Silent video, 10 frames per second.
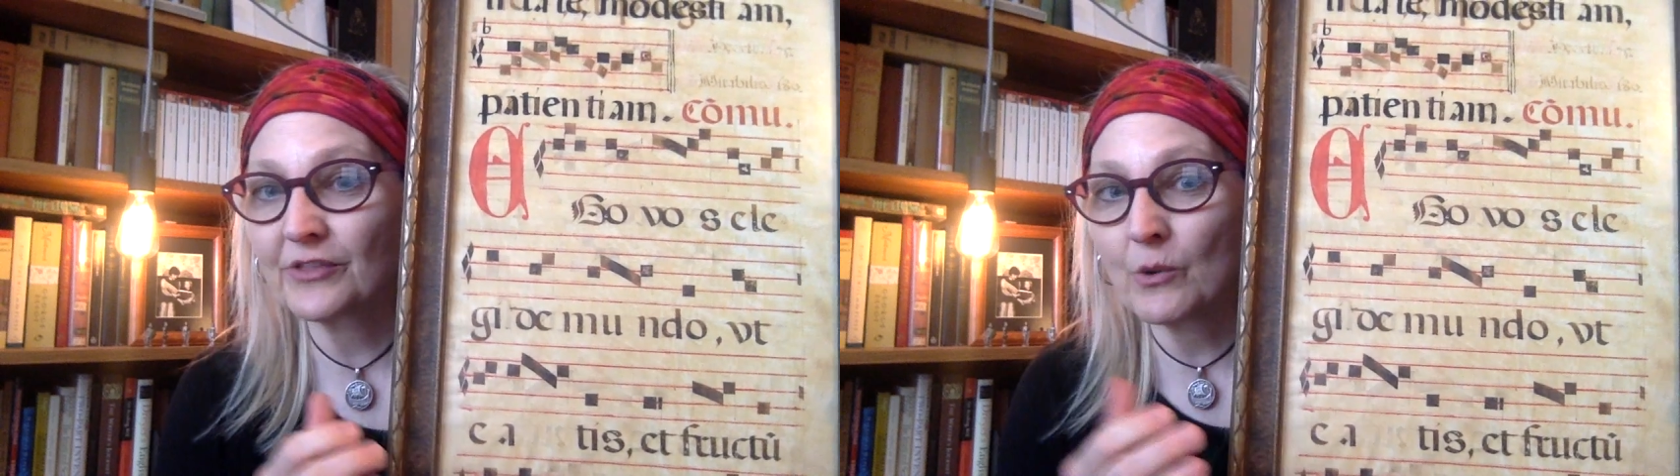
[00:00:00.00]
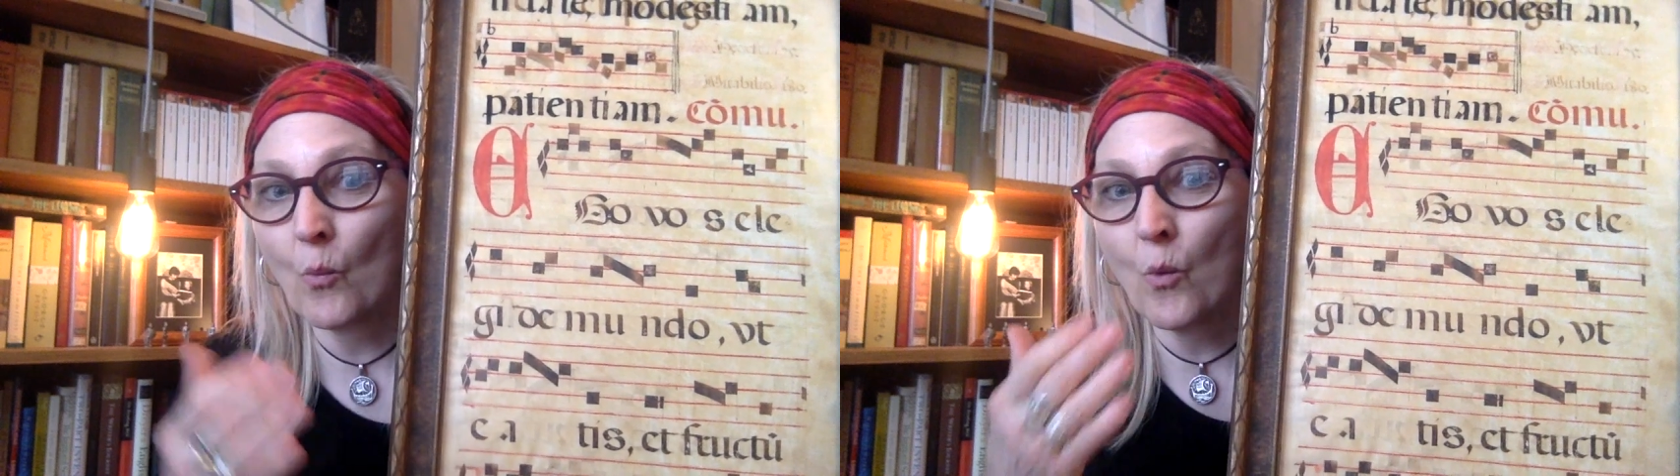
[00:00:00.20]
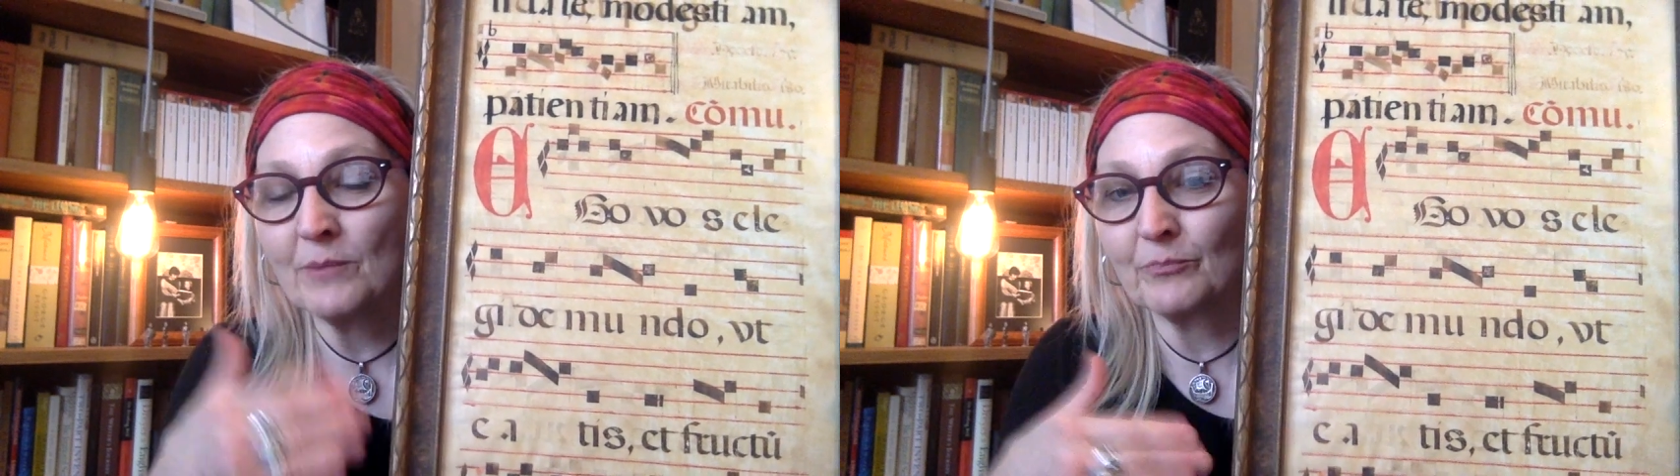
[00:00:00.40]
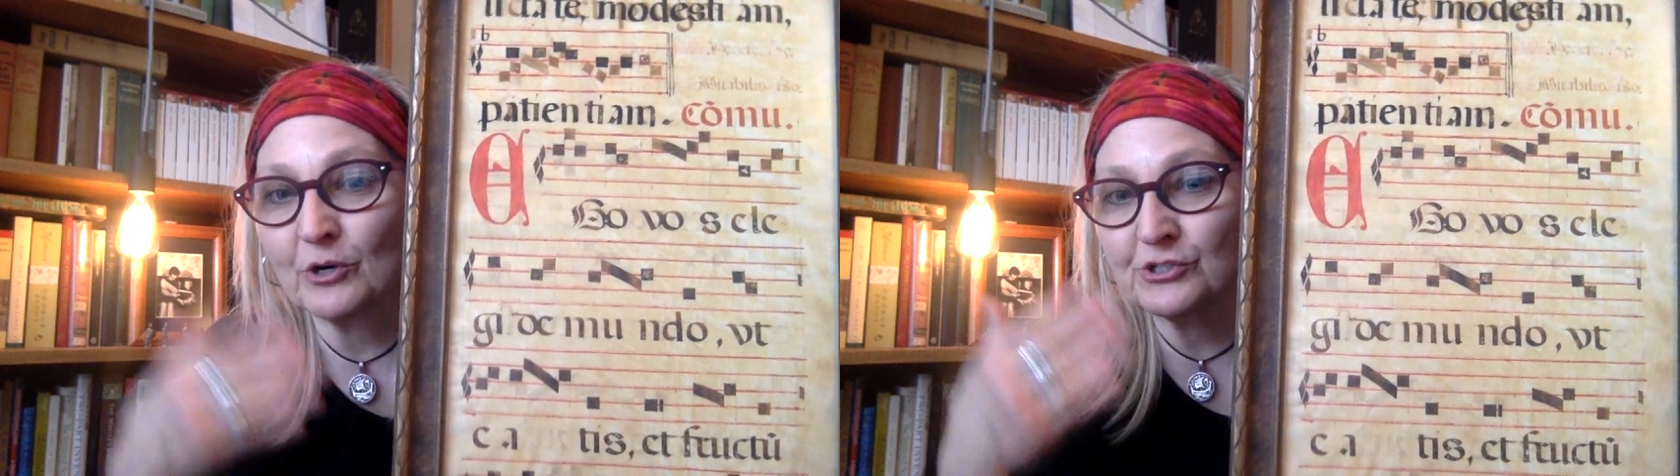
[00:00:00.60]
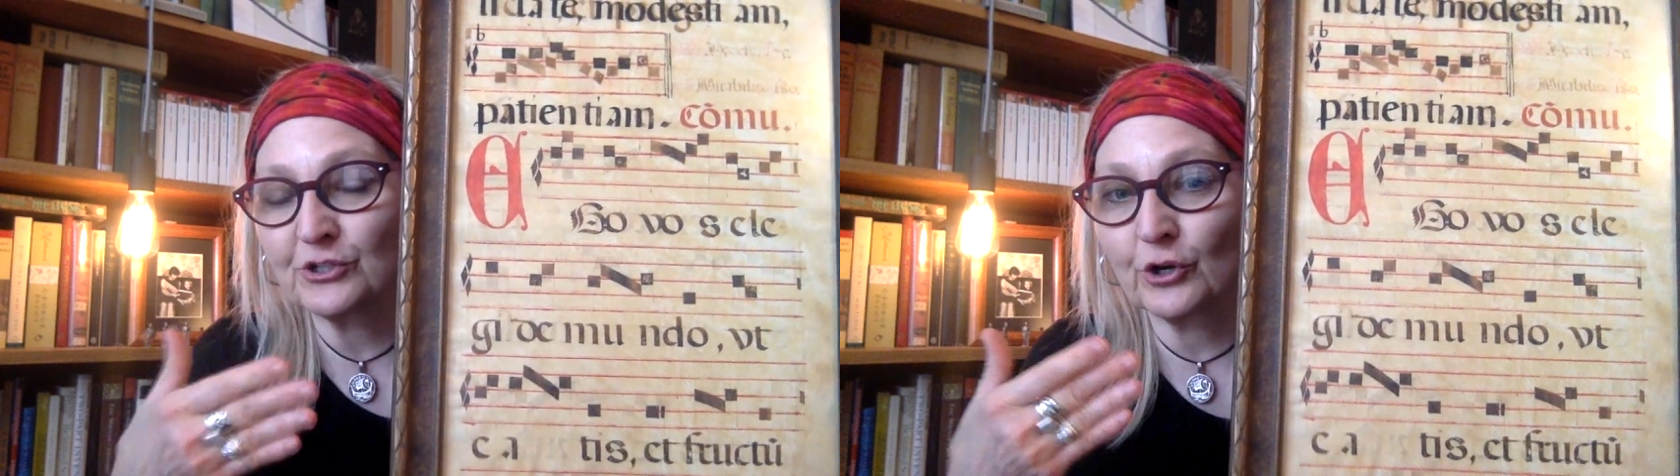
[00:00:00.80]
that one
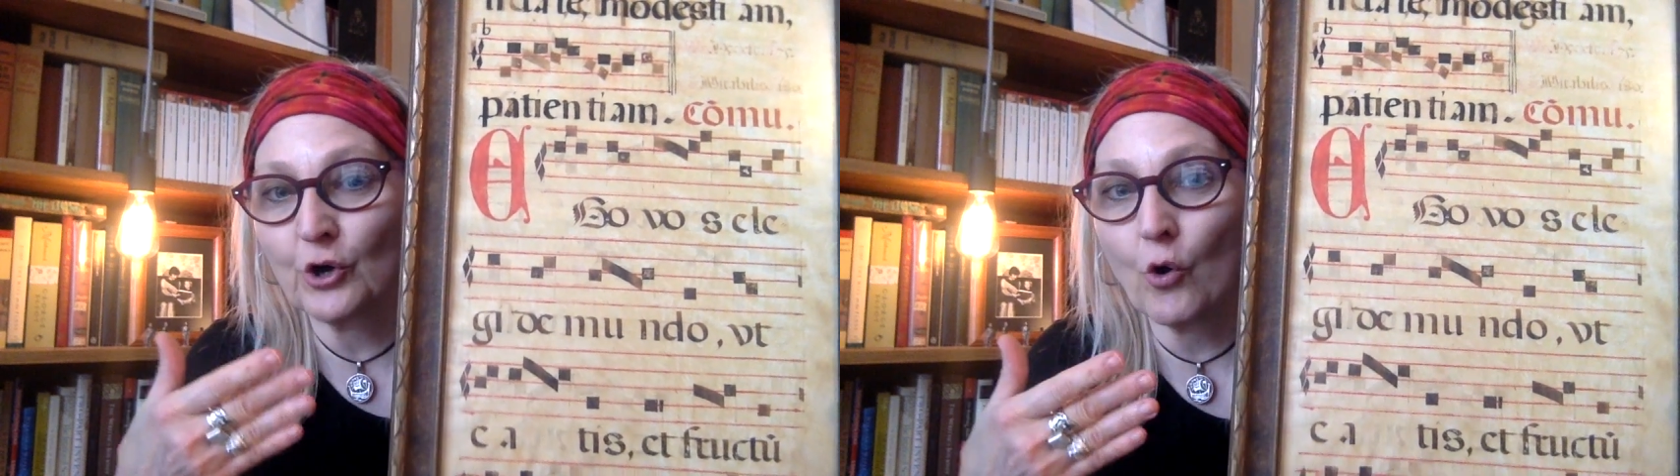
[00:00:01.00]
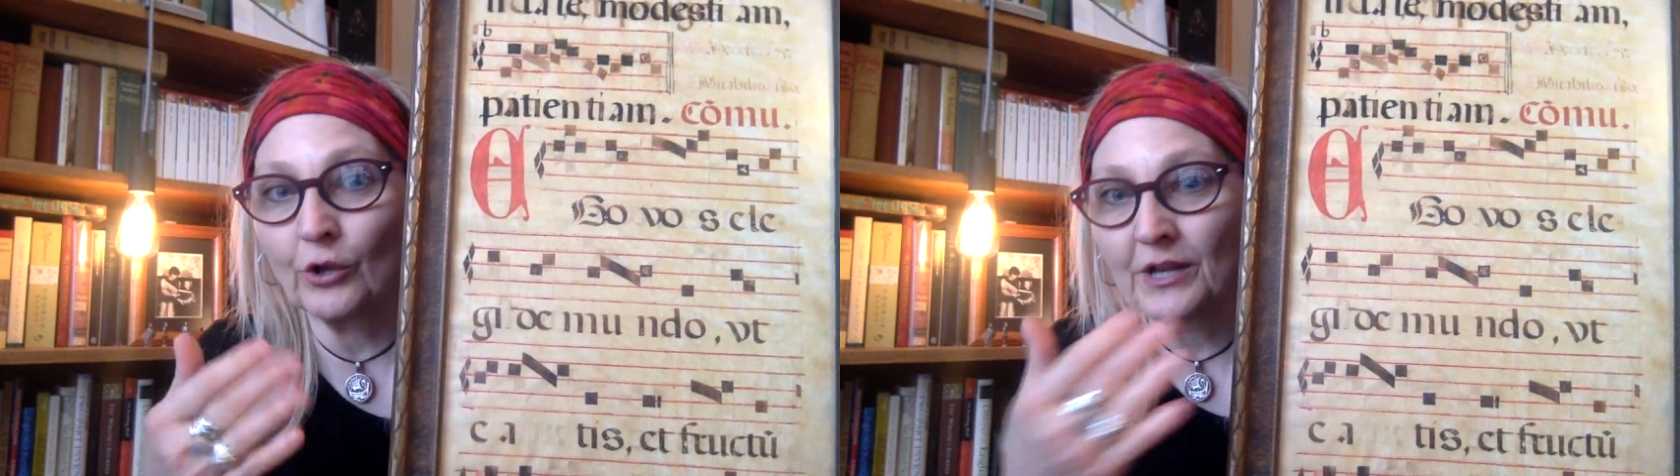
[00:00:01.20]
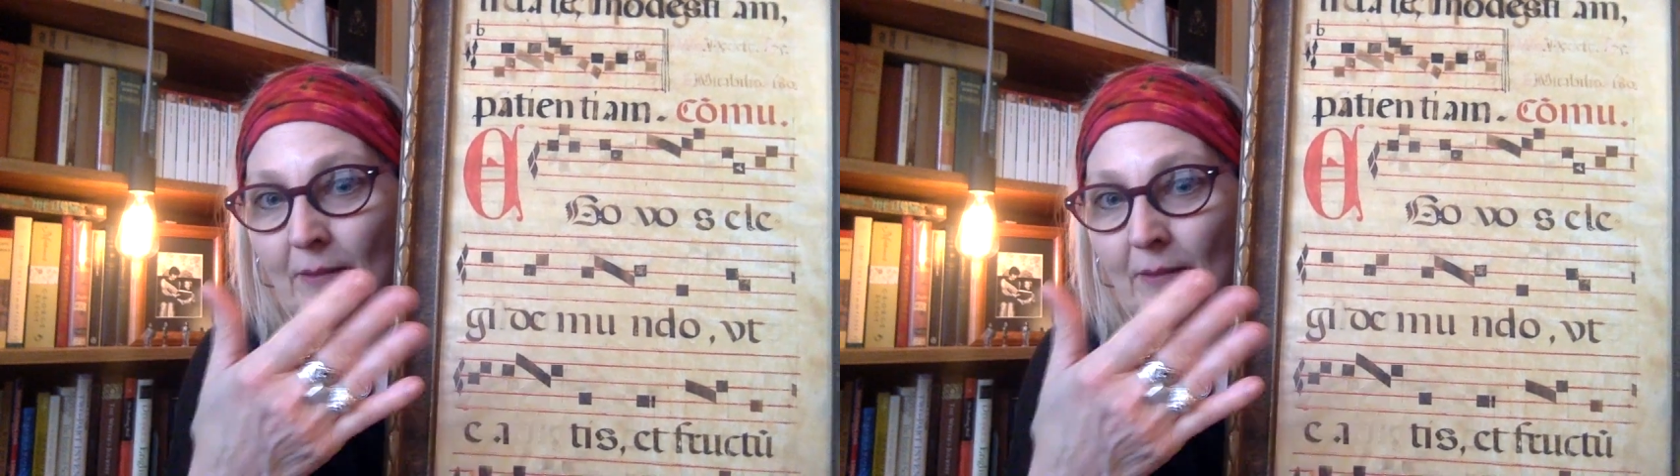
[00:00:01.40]
person could hold it